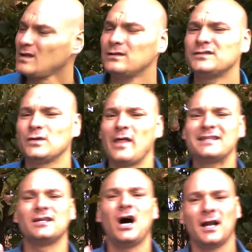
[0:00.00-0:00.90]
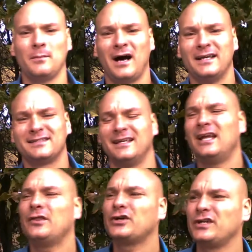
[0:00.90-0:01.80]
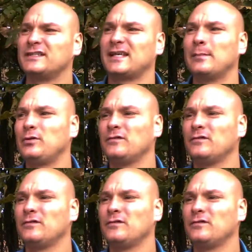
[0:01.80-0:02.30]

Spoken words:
So that's automize. Another good example